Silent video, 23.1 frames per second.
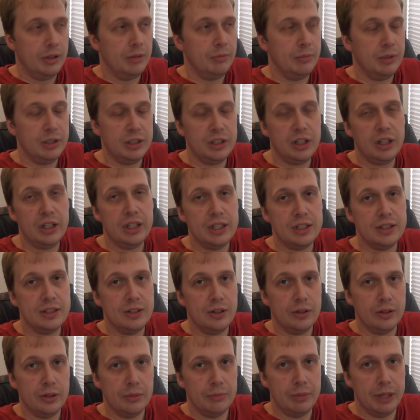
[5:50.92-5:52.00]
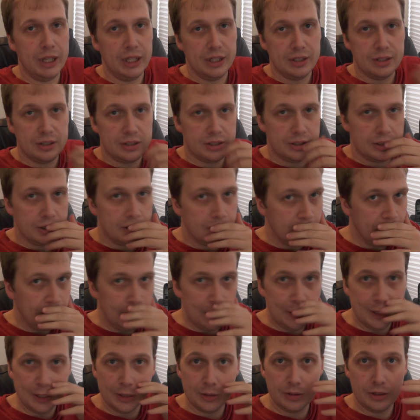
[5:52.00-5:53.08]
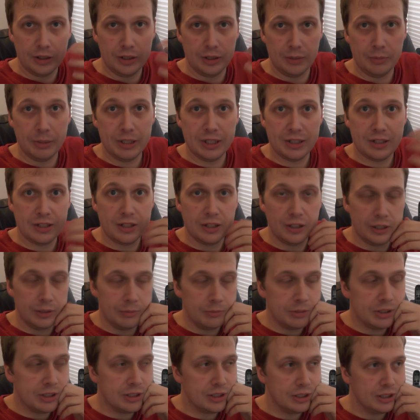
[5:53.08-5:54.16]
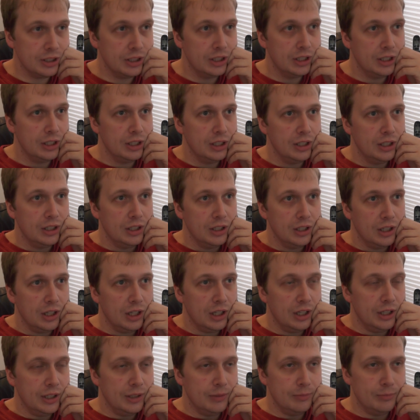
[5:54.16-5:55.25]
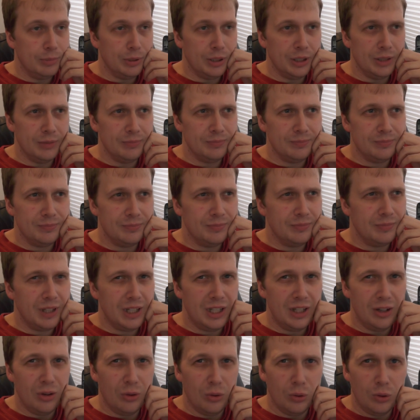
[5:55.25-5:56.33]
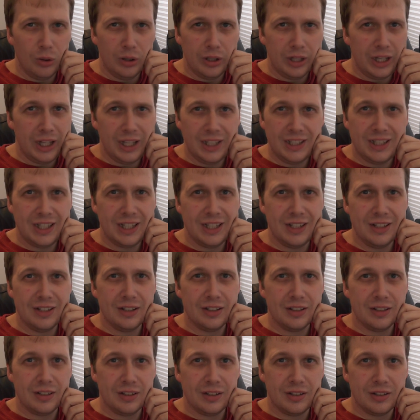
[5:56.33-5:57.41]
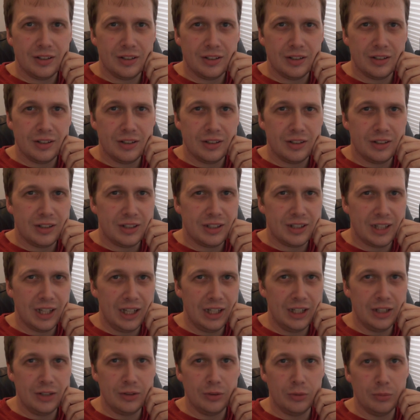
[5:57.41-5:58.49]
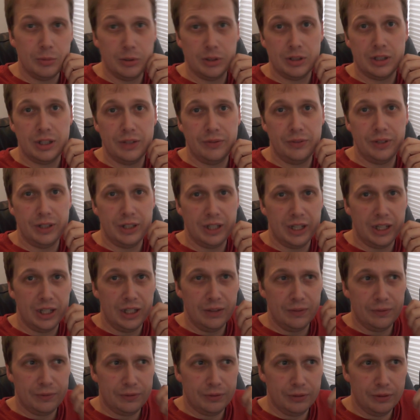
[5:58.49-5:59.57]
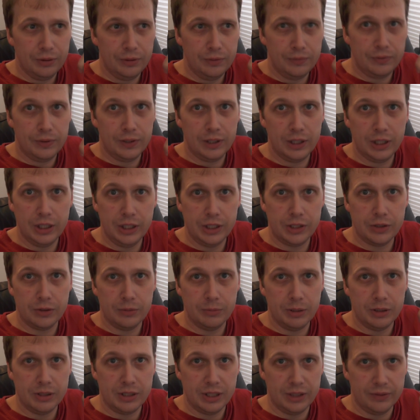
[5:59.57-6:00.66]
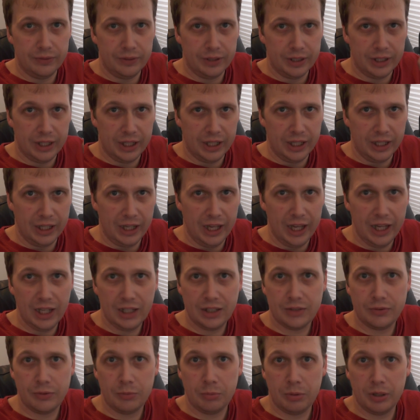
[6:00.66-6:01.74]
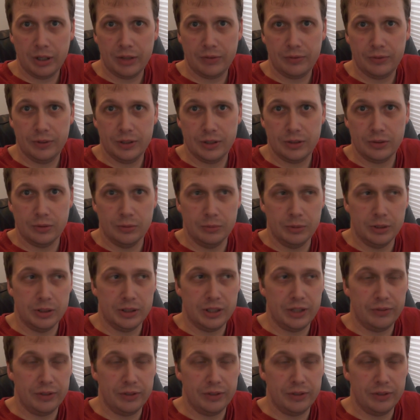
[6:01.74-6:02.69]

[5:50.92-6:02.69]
My diet's not the best at the best of times, but eating salad almost every day, fruit for lunch almost every day, eggs for breakfast almost